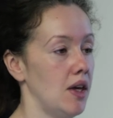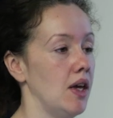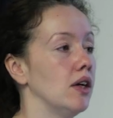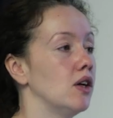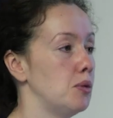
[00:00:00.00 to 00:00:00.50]

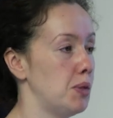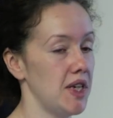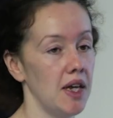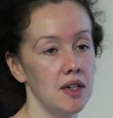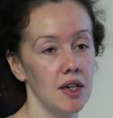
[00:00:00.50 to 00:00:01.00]
it could
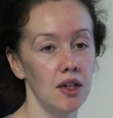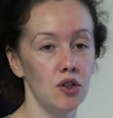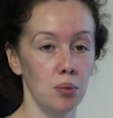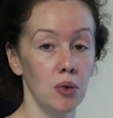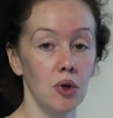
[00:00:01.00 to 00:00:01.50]
potentially
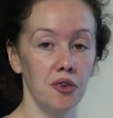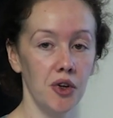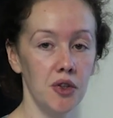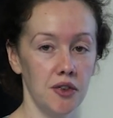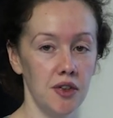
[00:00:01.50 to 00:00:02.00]
do more
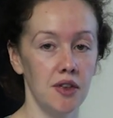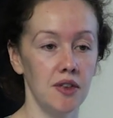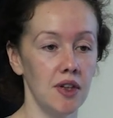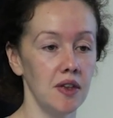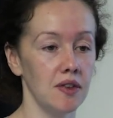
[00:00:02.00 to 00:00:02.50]

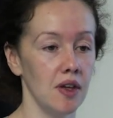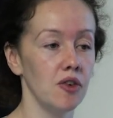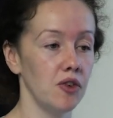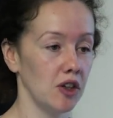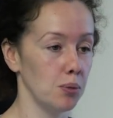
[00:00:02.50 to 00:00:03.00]
photosynthesis,
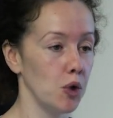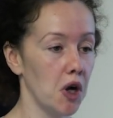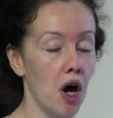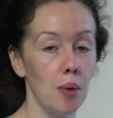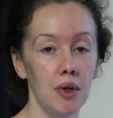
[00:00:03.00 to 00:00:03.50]
fix more
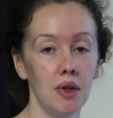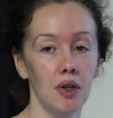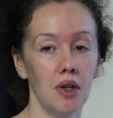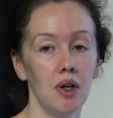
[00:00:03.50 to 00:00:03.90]
carbon,